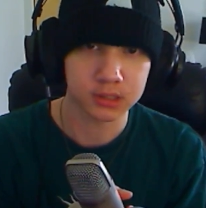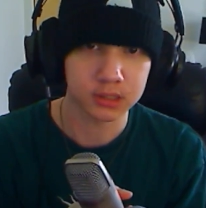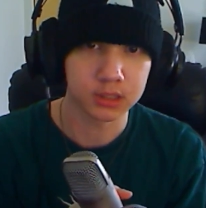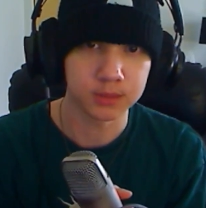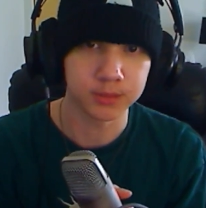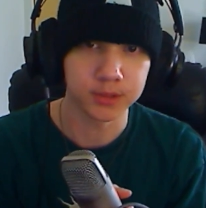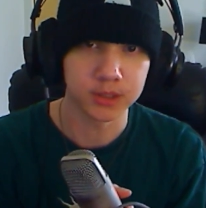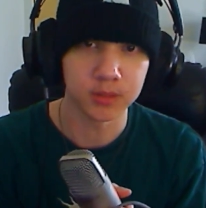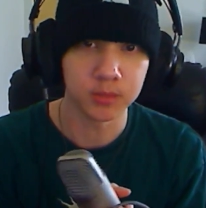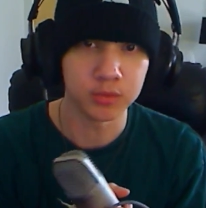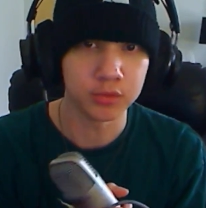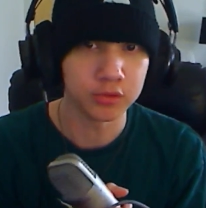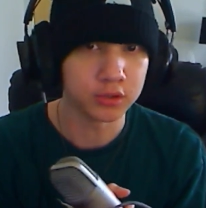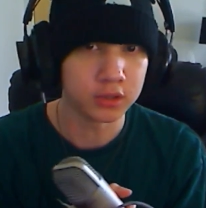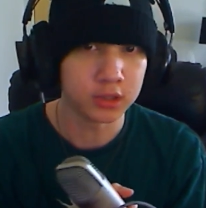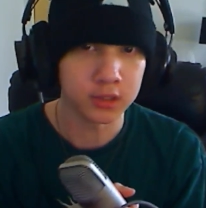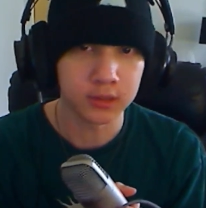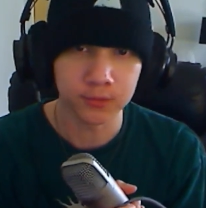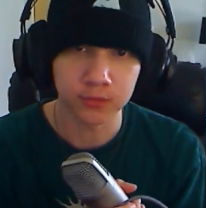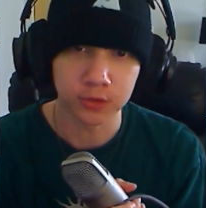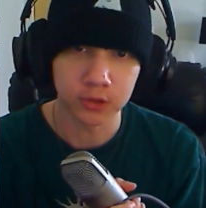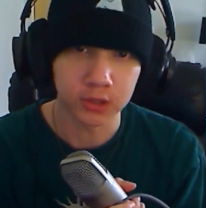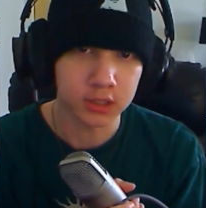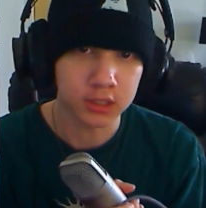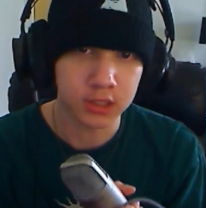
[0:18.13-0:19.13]
to be pretty
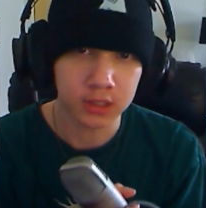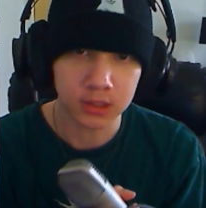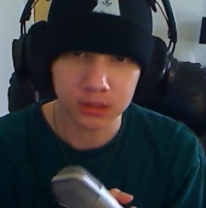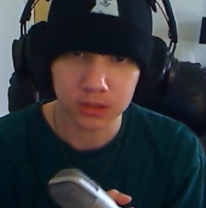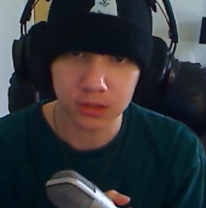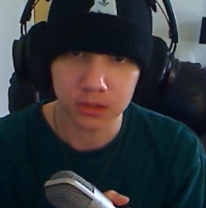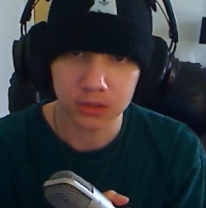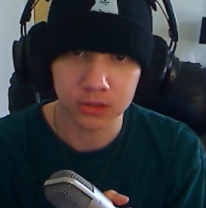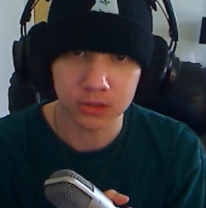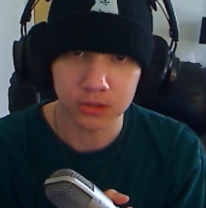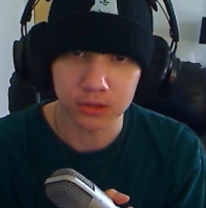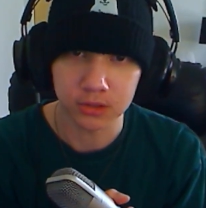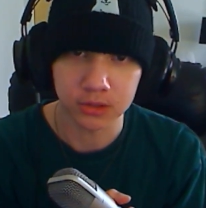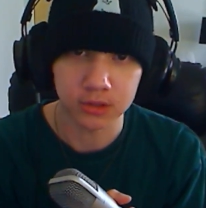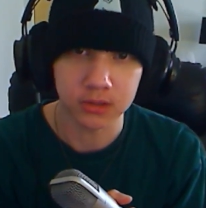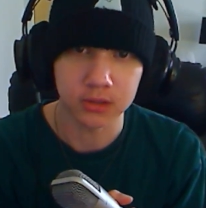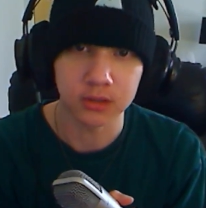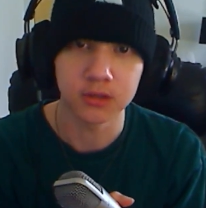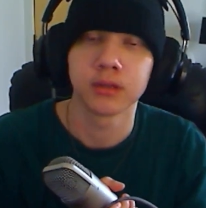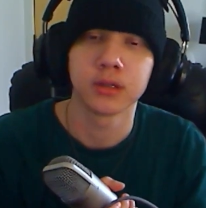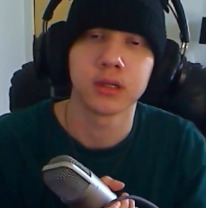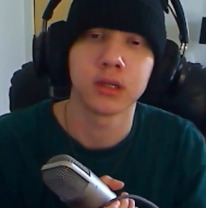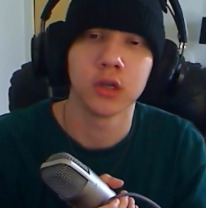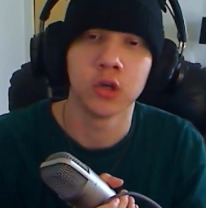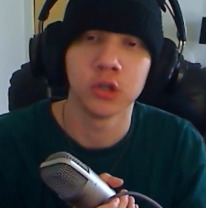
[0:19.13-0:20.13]
freaking good.
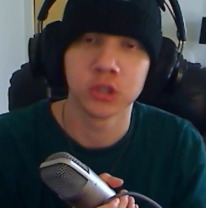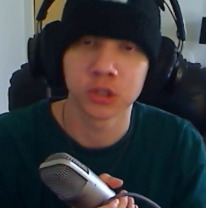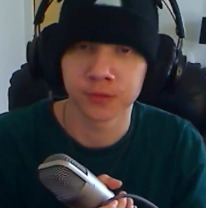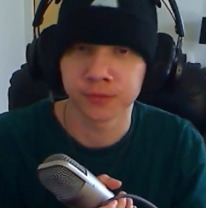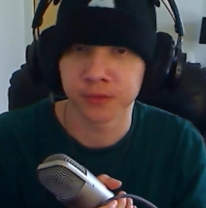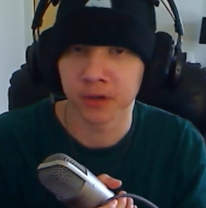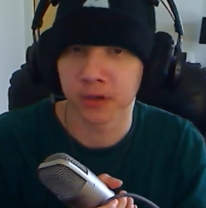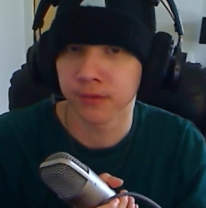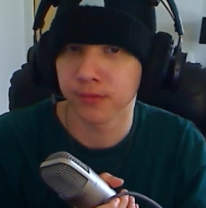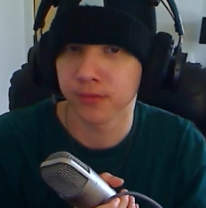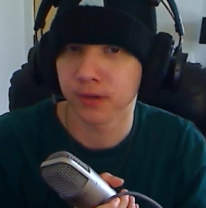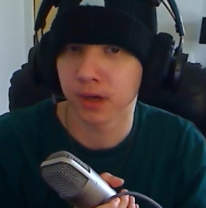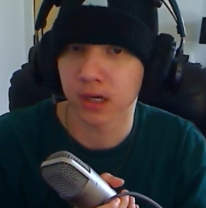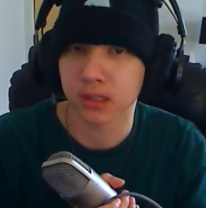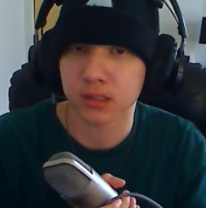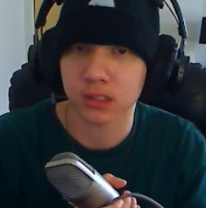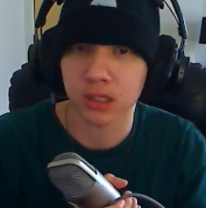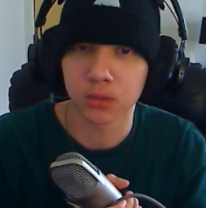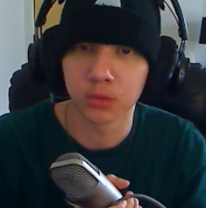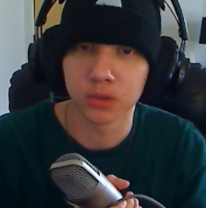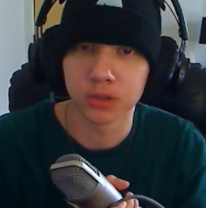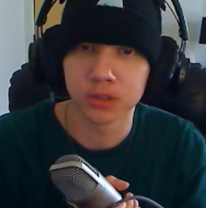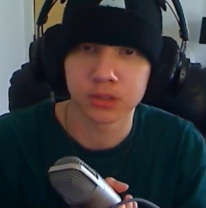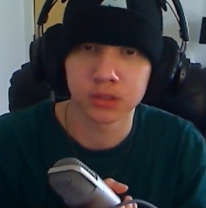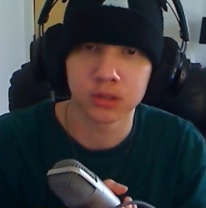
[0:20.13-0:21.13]
Here's a fun fact I
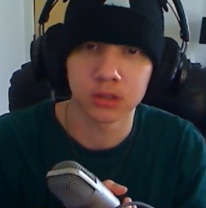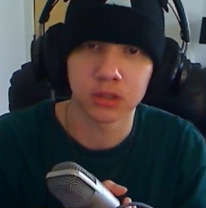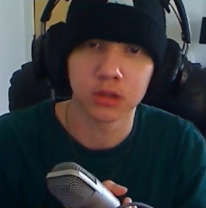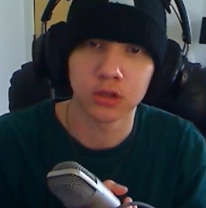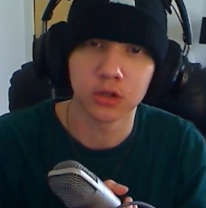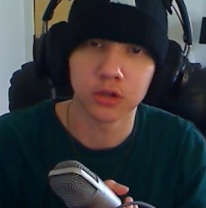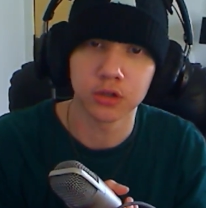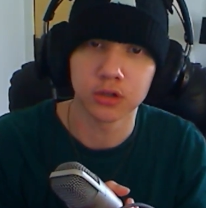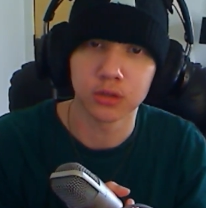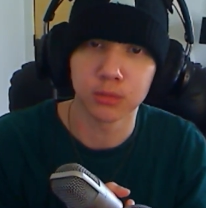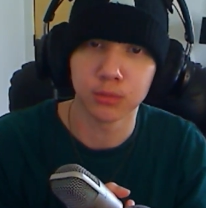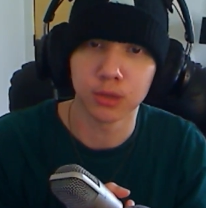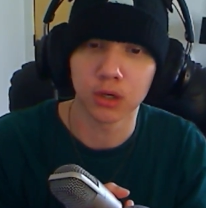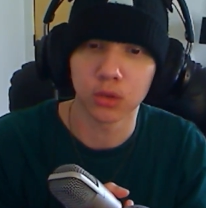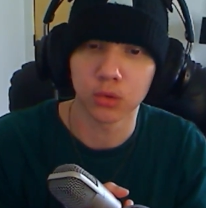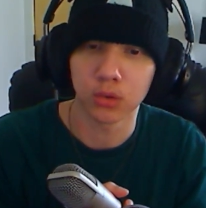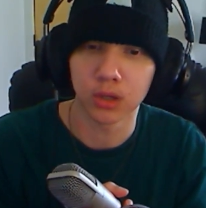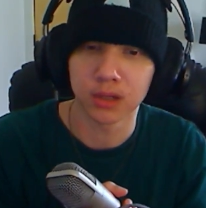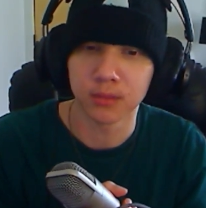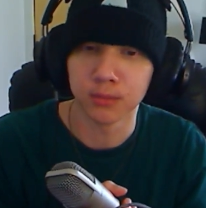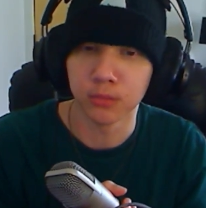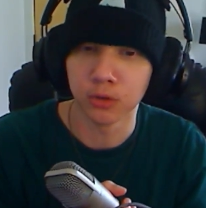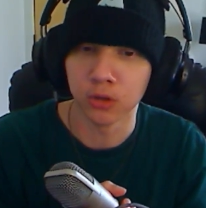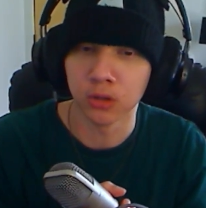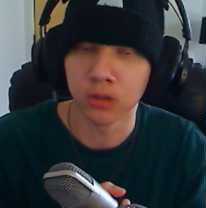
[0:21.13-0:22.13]
recently learned about
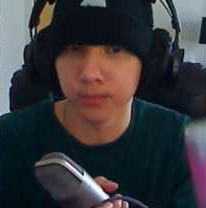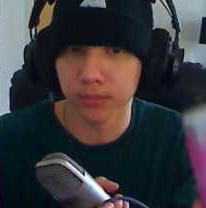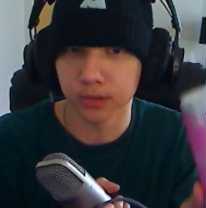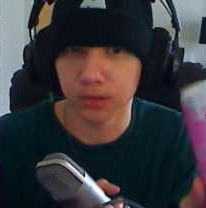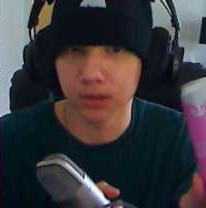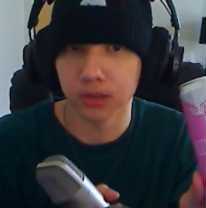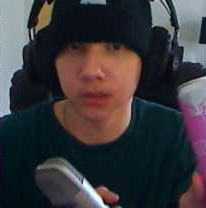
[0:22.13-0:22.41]
Red Bull. The